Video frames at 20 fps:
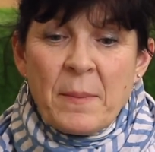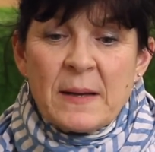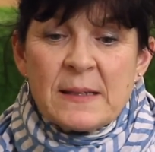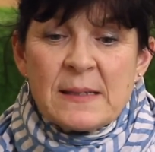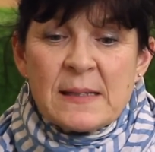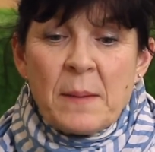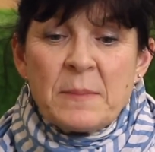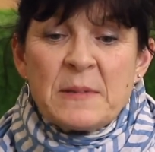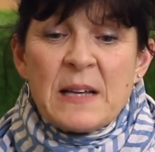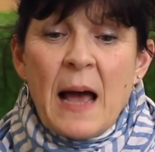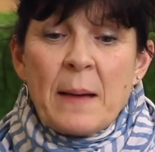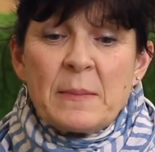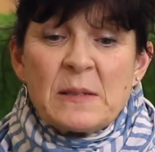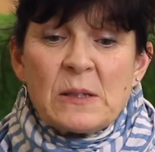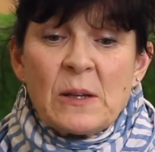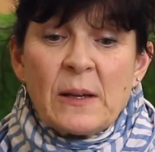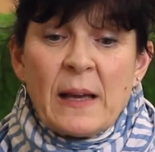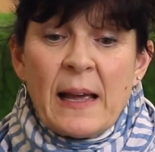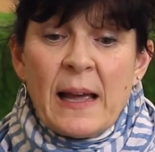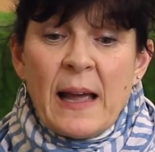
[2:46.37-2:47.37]
sometimes
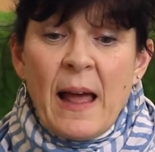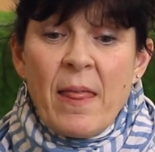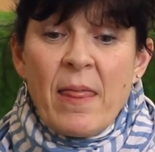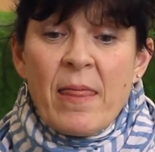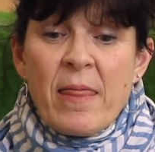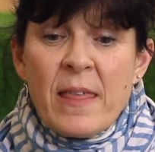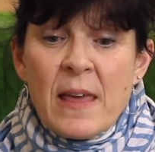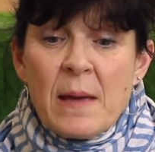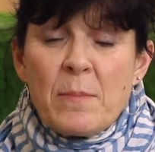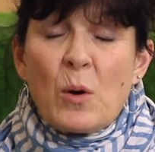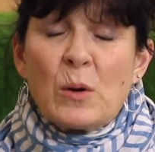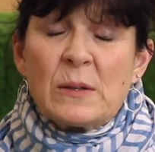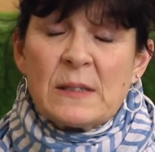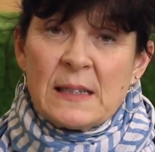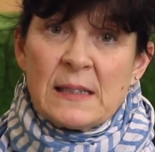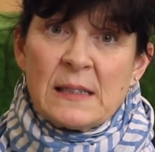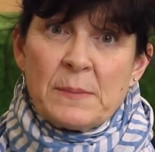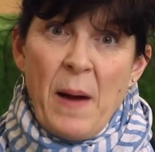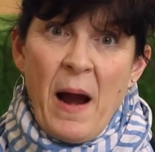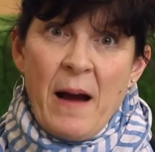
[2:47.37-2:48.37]
looking at the most
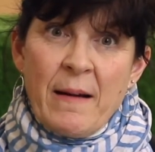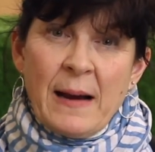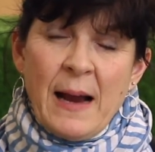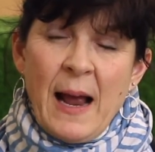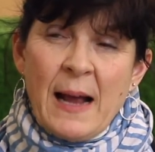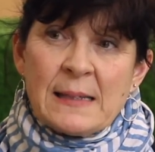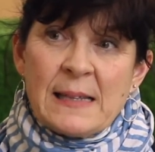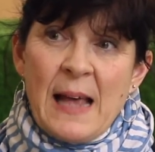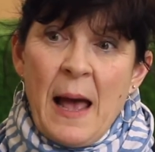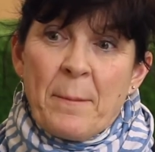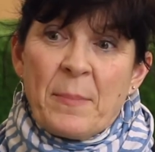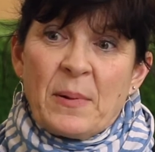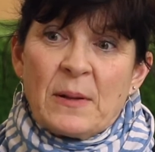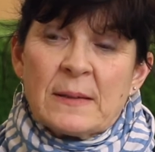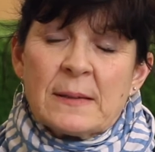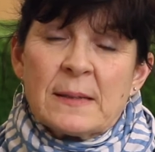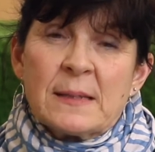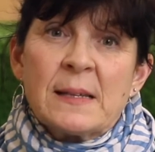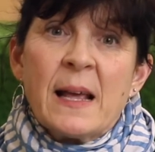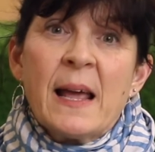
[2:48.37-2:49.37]
inspiring
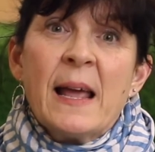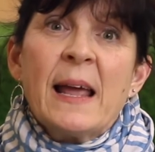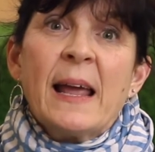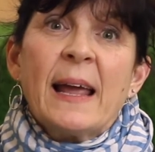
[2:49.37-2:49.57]
examples